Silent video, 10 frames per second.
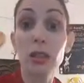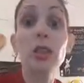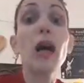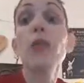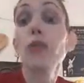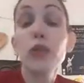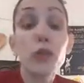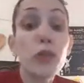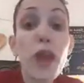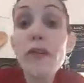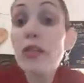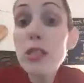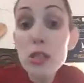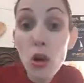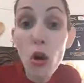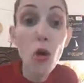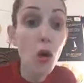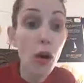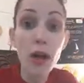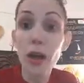some of you never
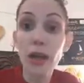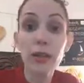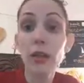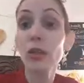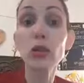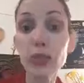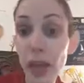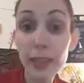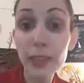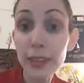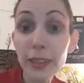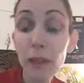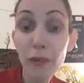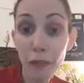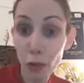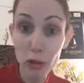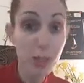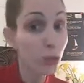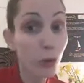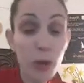saw Carlotta Aikida before,
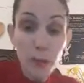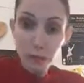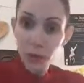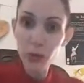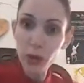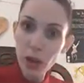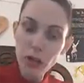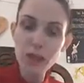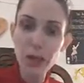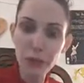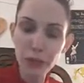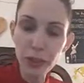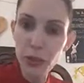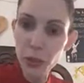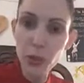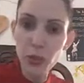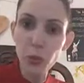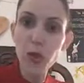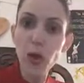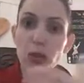so you learned something new. So
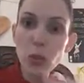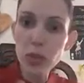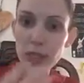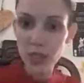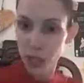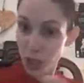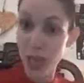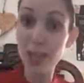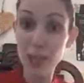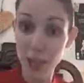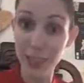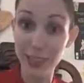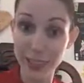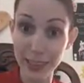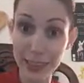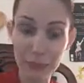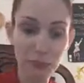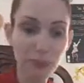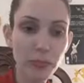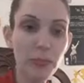we also exchange like this.
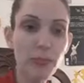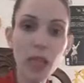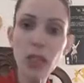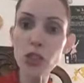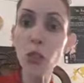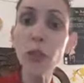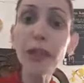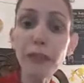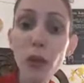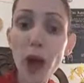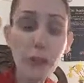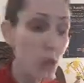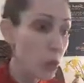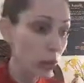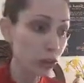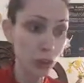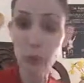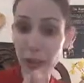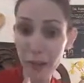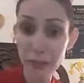So if you have questions,
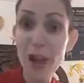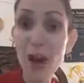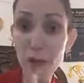we have